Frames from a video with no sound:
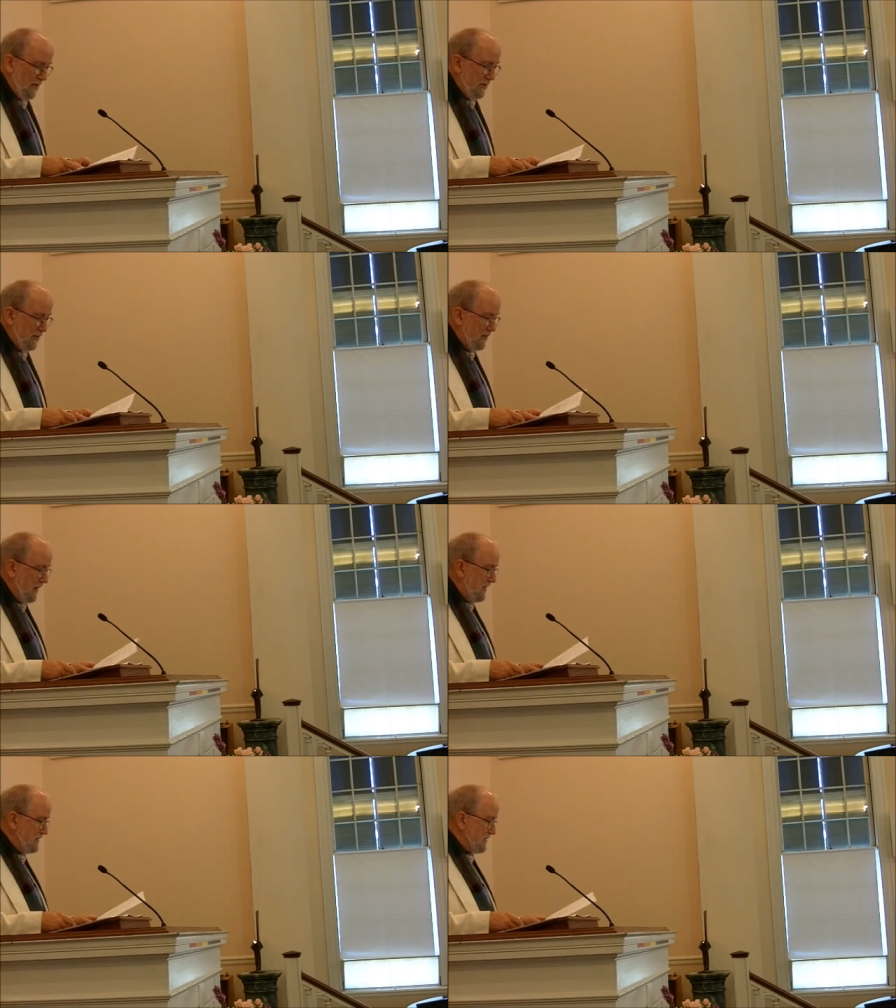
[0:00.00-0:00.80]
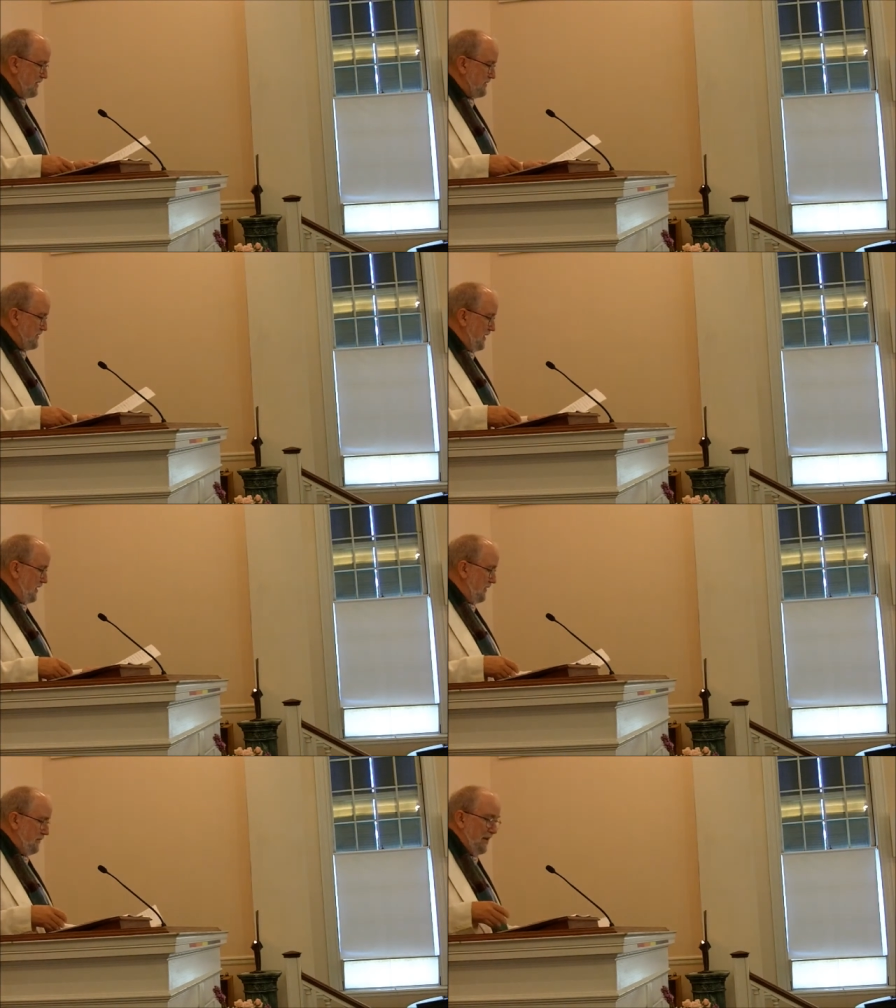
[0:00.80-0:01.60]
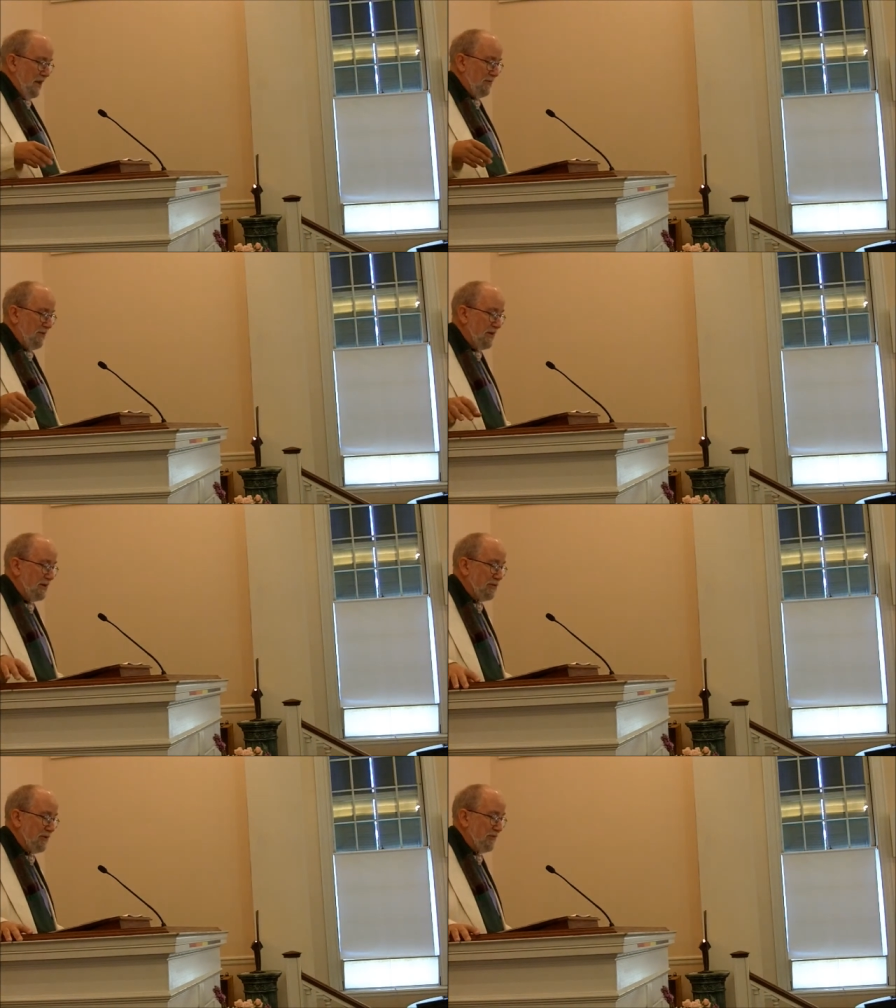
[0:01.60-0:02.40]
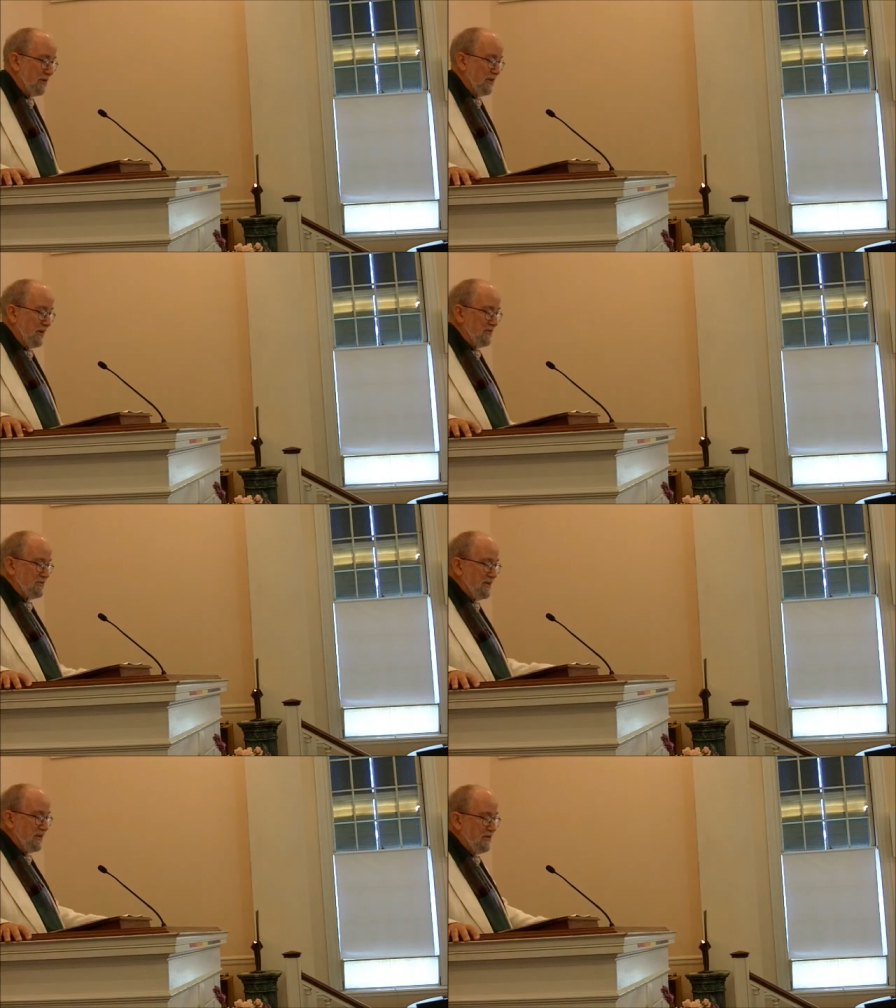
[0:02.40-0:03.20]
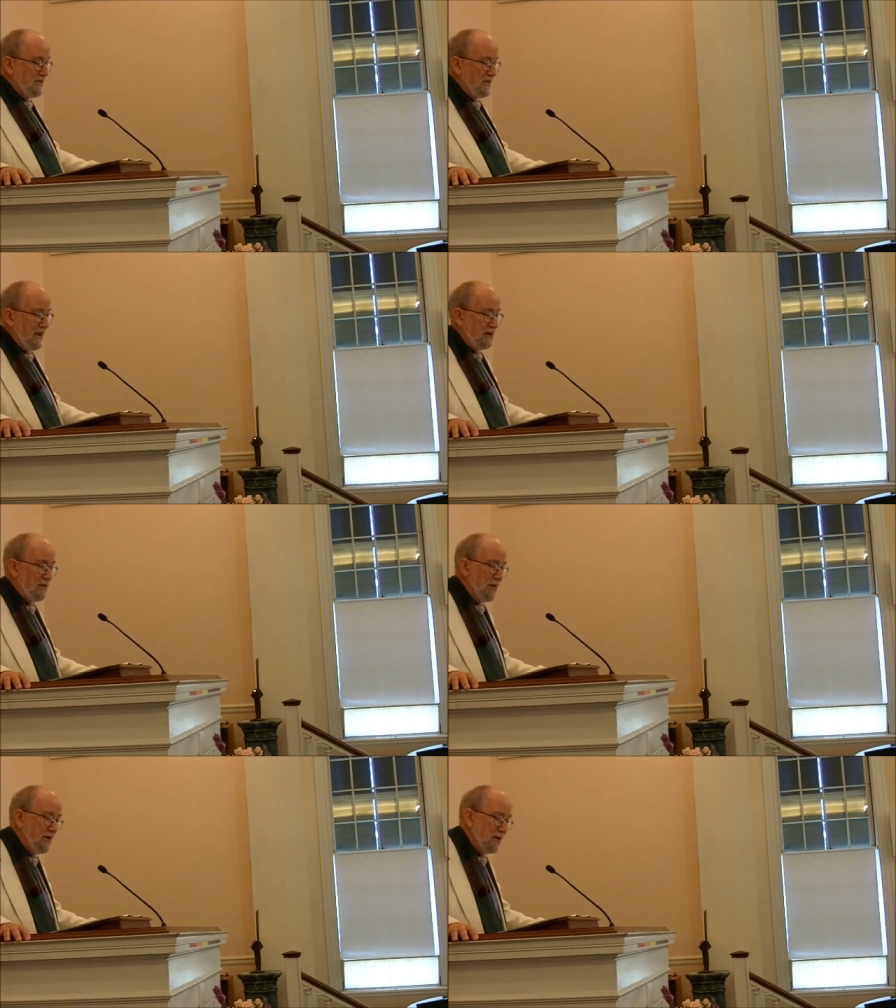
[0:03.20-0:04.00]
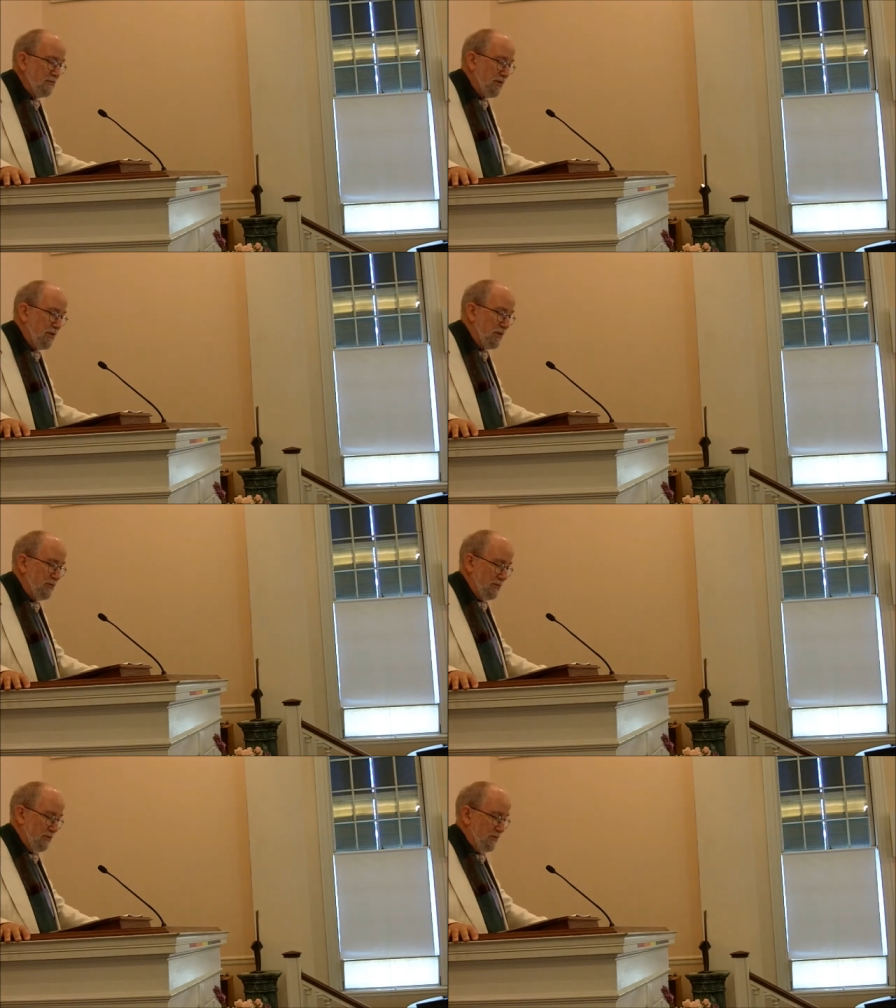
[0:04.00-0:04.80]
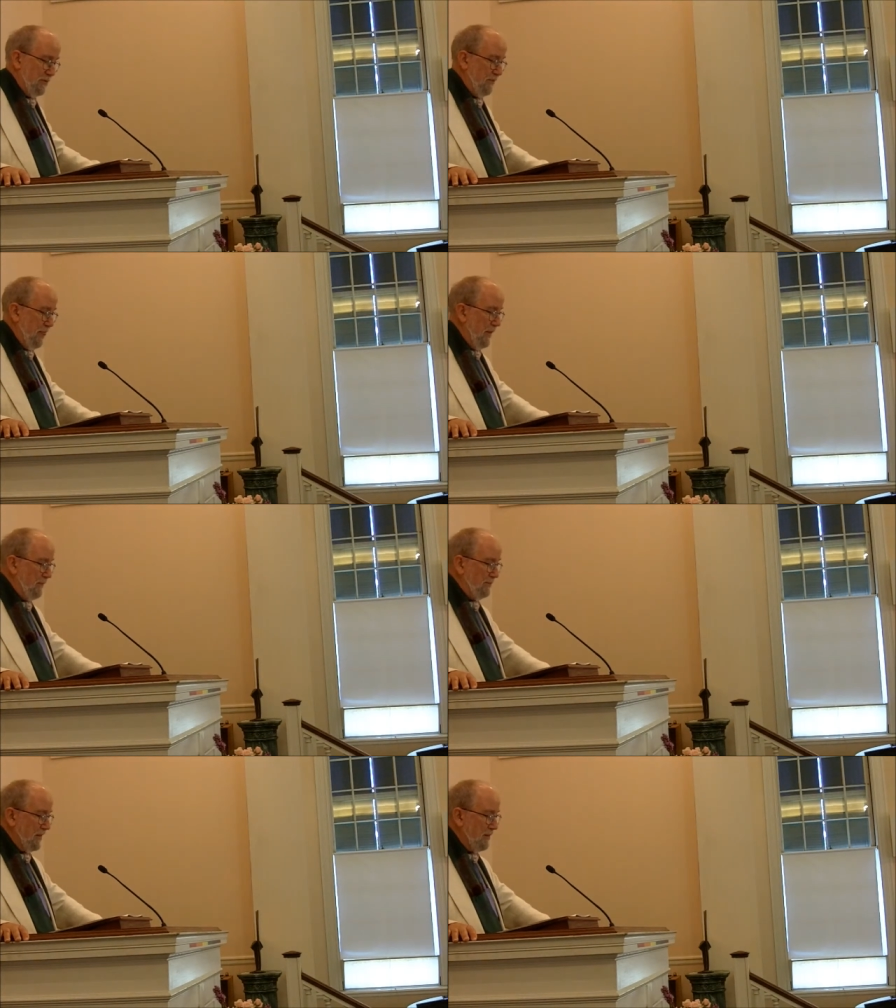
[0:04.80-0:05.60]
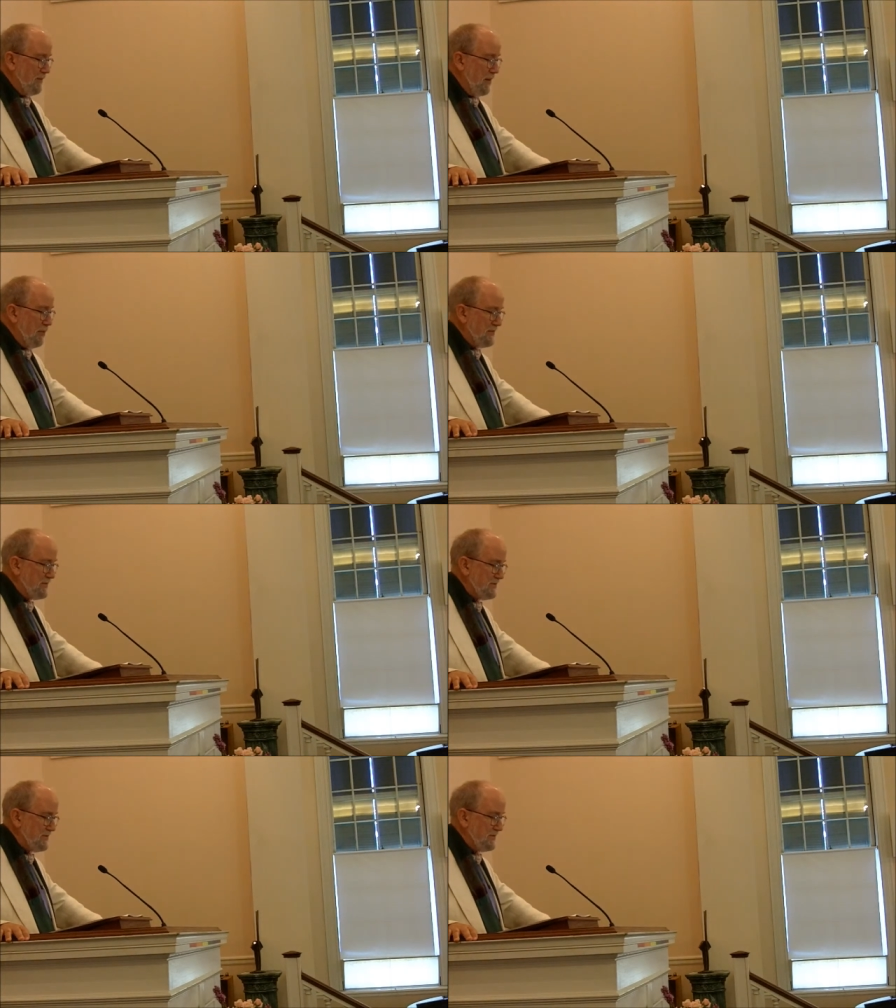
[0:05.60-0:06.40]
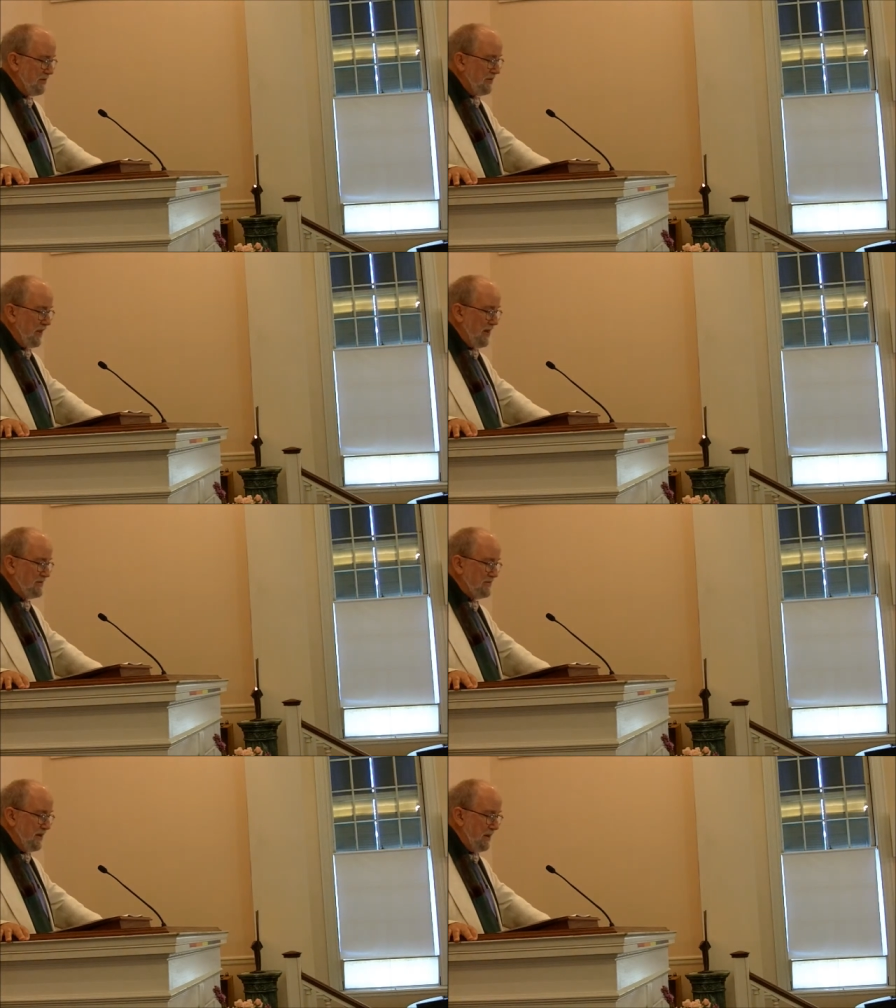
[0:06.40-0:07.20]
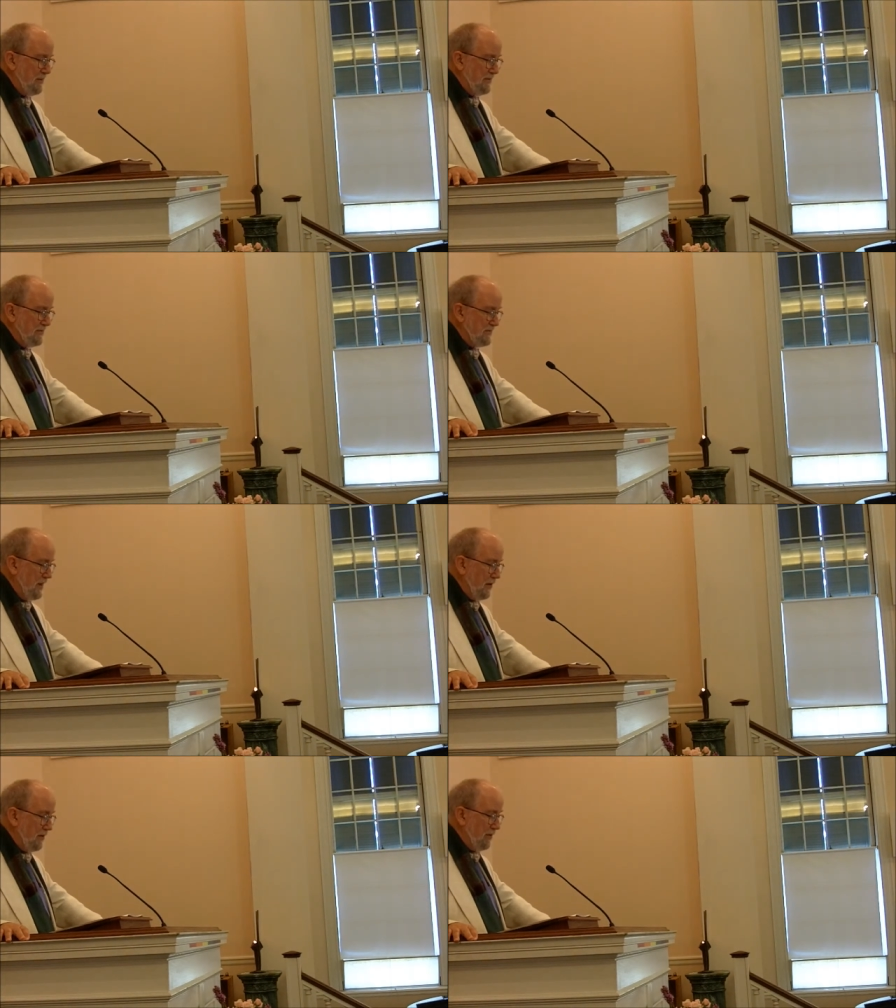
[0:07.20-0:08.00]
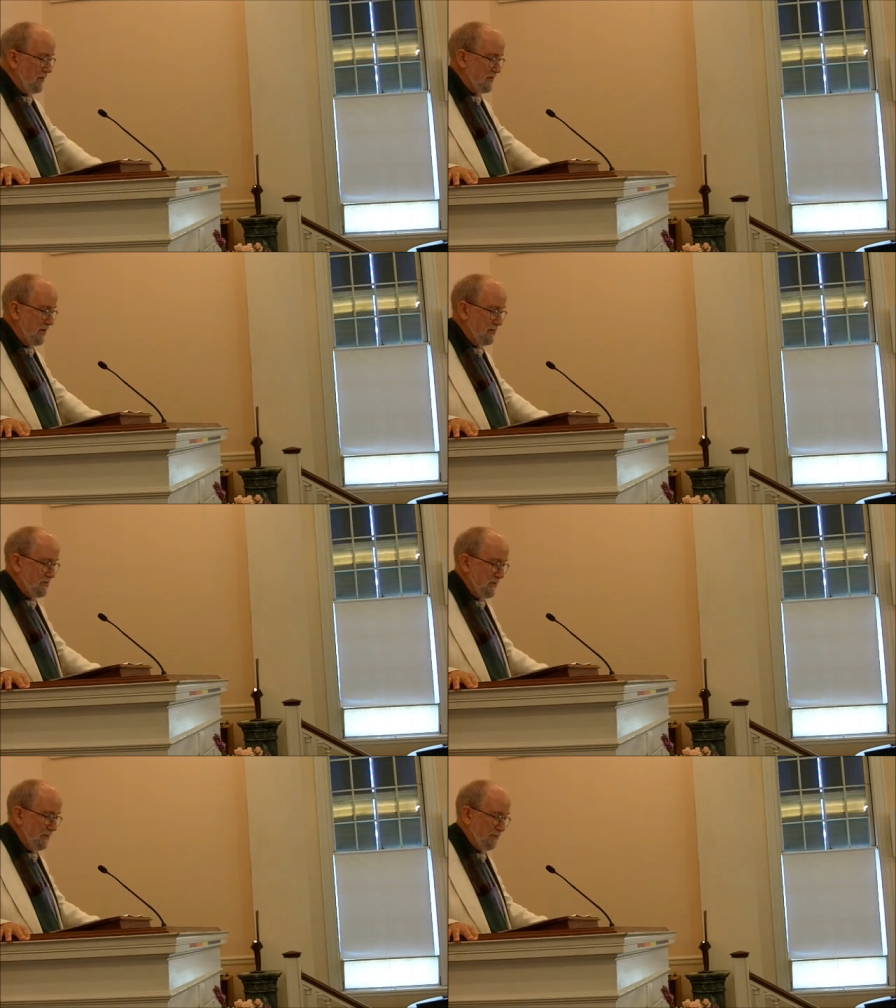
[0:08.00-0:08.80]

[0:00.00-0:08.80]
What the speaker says: "The United States then has unequivocally acceded to that great and broad rule by which its civilized inhabitants now hold this country.